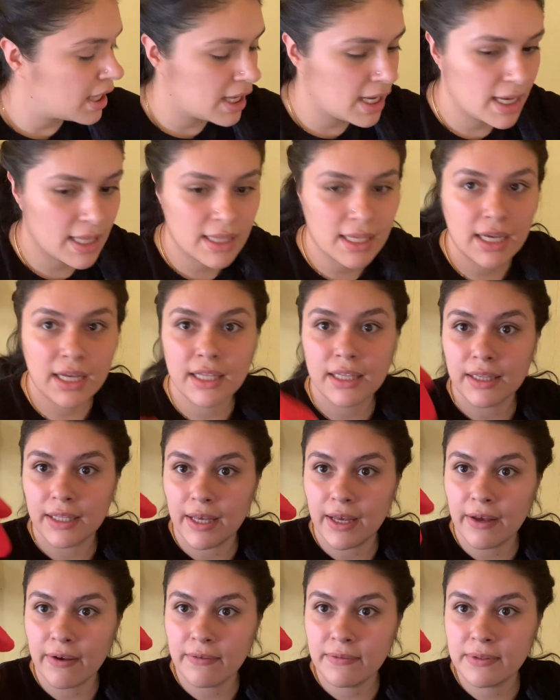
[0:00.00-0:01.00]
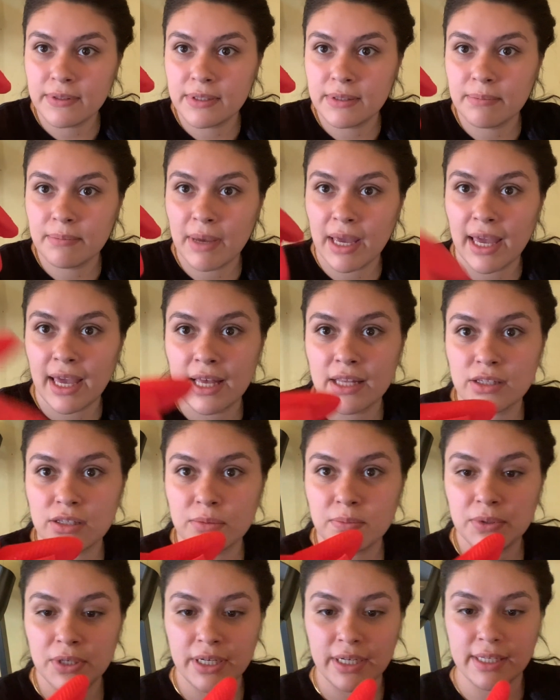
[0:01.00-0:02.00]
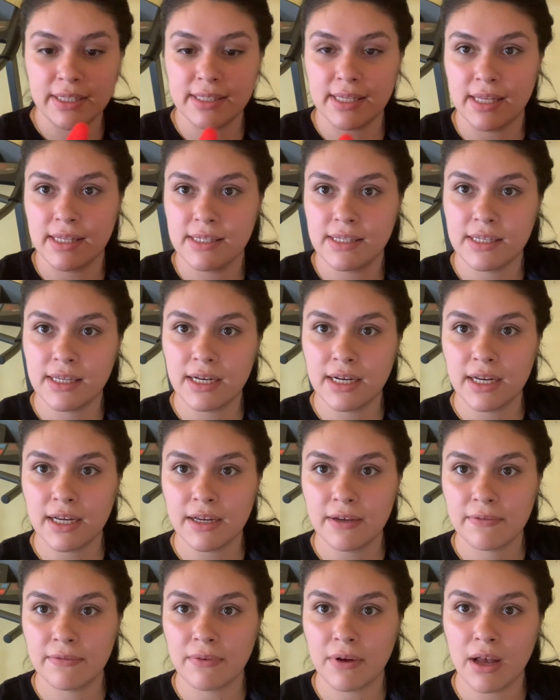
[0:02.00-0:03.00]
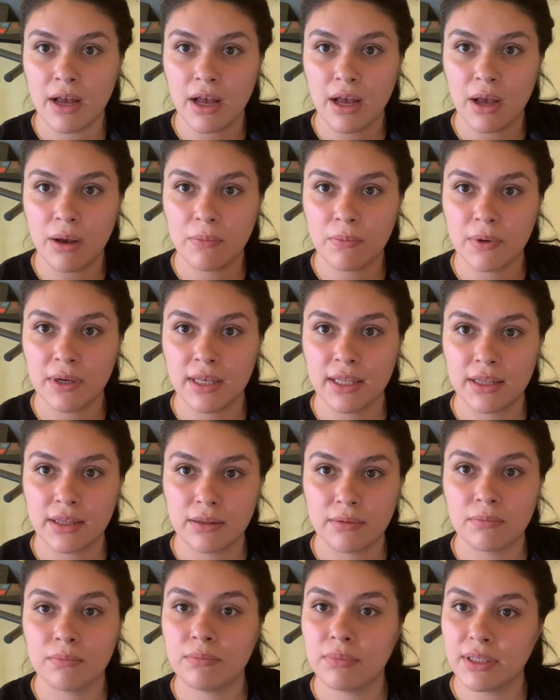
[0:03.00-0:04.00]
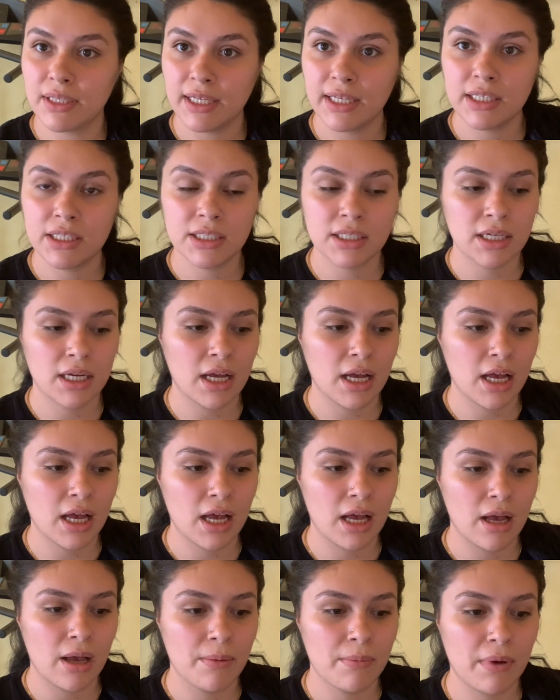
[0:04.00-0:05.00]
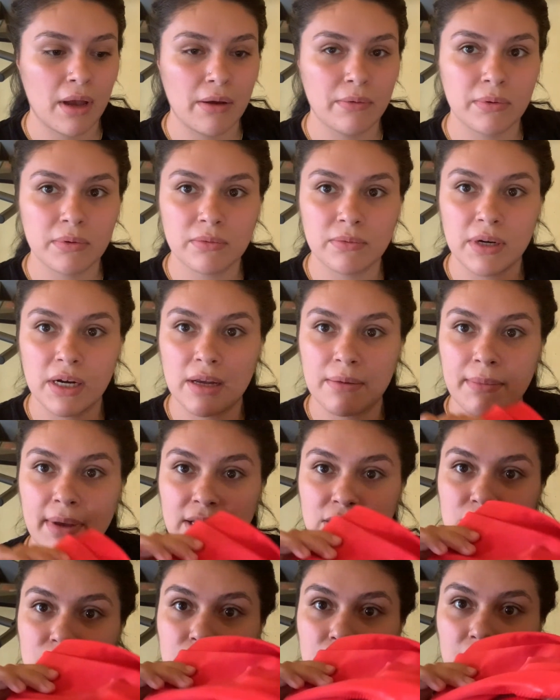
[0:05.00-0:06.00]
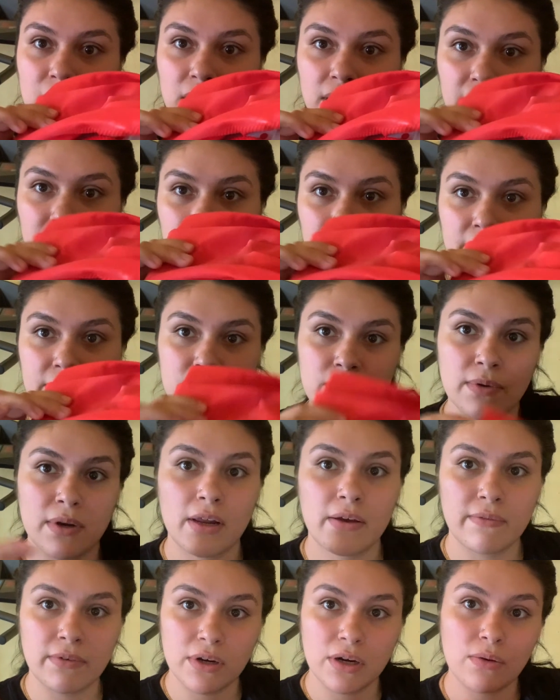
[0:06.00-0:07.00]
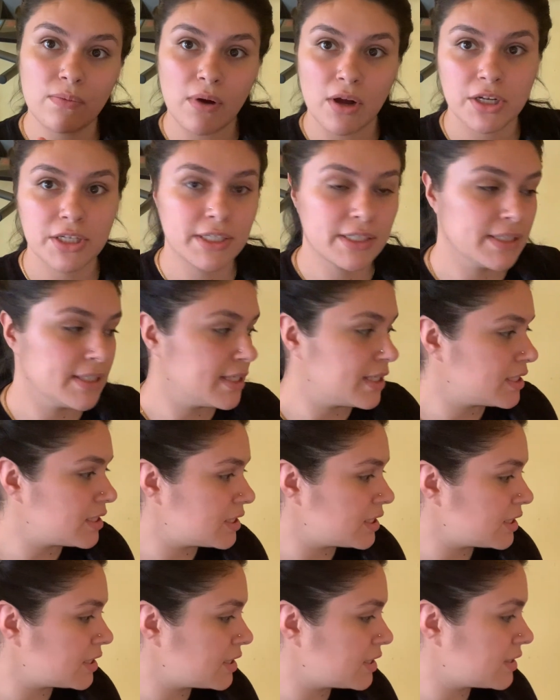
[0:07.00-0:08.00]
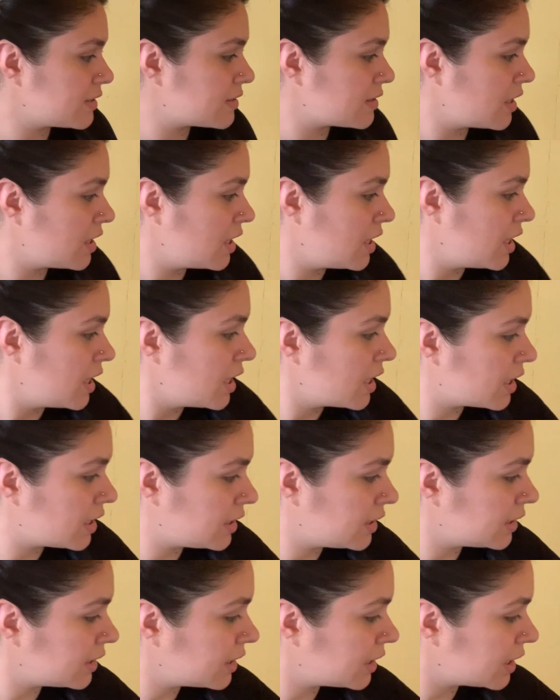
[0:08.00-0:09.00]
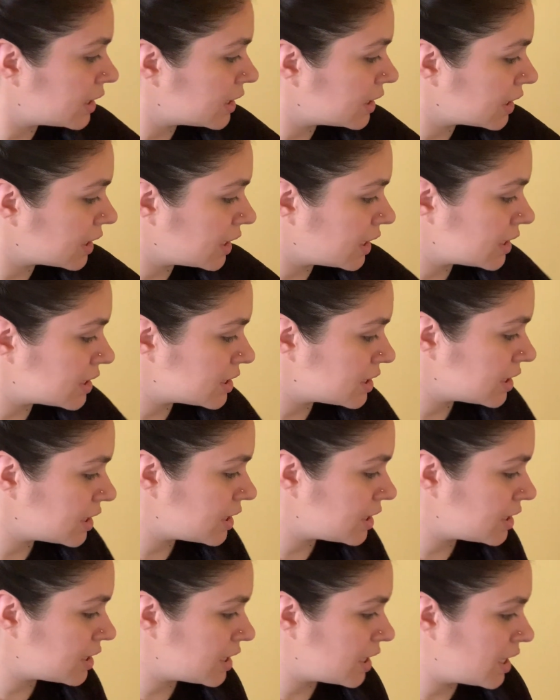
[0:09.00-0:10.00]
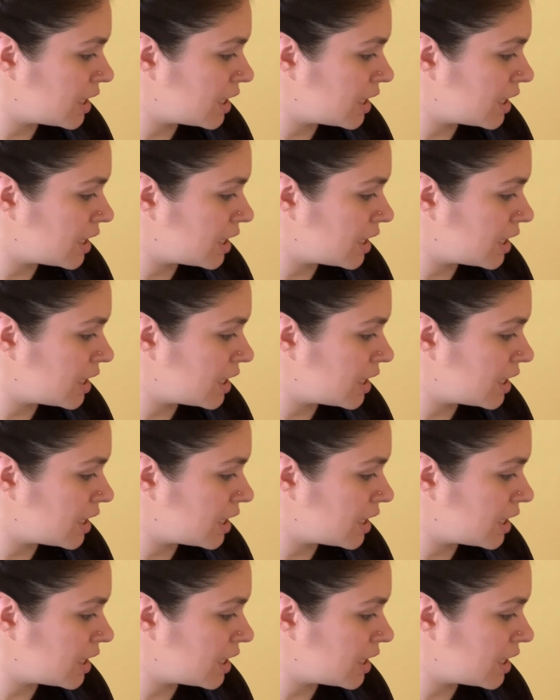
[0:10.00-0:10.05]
And then gloves. My hands are pretty sensitive with bleach. I would recommend you wear gloves whenever you're washing dishes, cleaning in the kitchen.